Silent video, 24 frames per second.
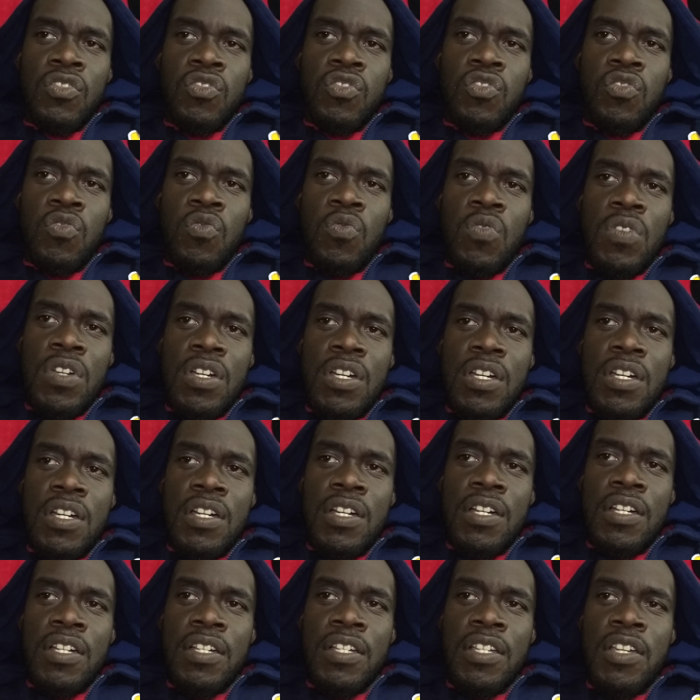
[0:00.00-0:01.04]

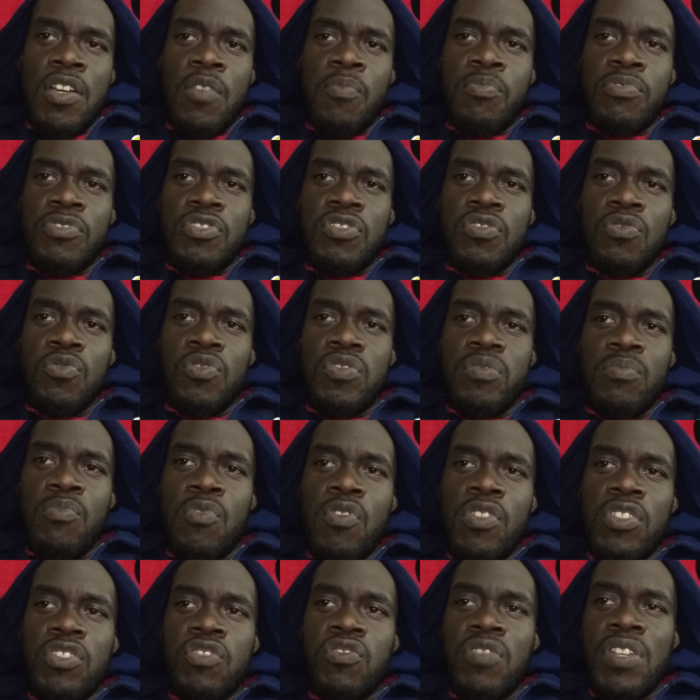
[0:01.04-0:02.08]
to go pursue some
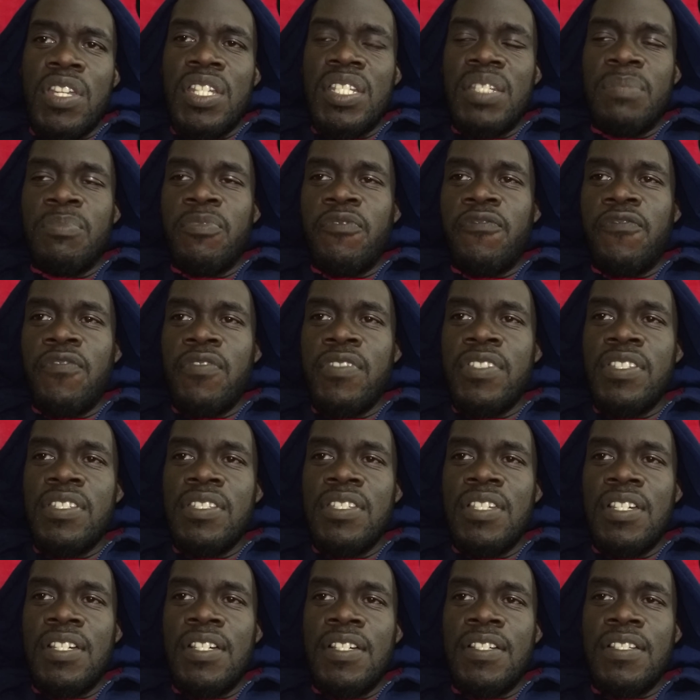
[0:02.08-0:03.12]
more training before he
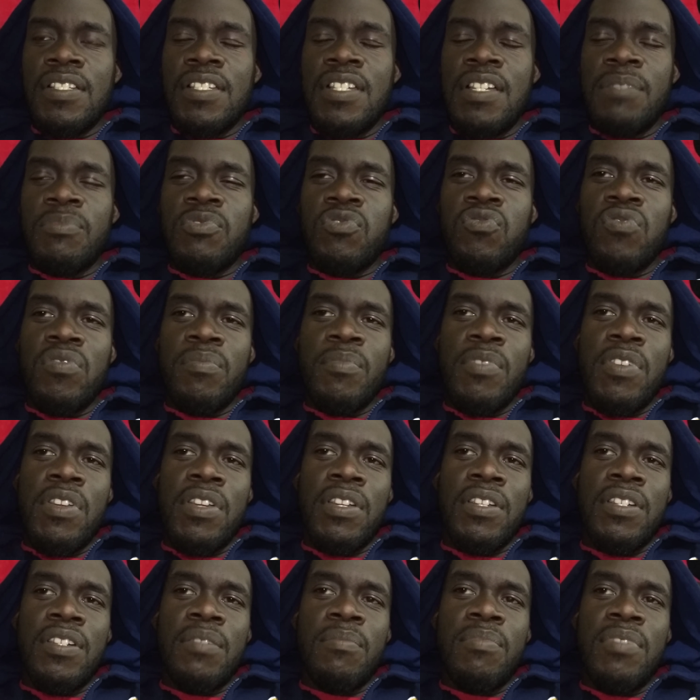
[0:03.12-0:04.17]
comes to
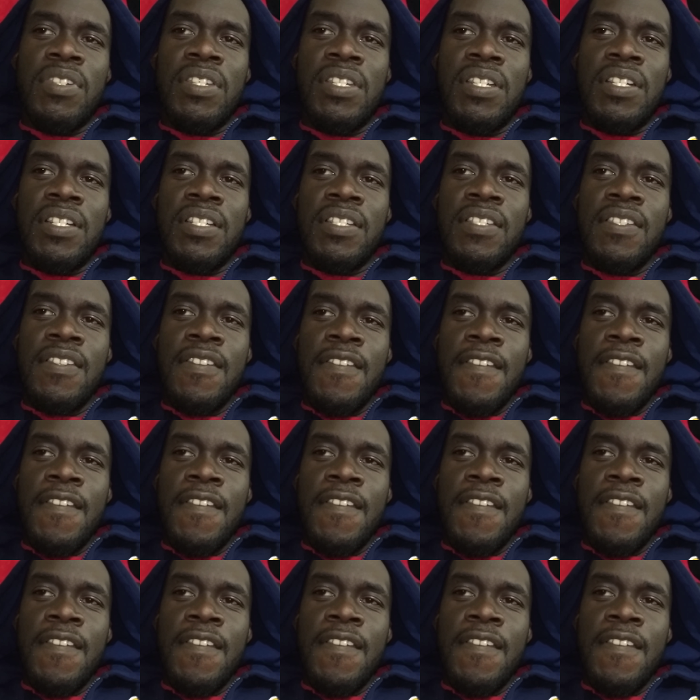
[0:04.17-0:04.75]
America. But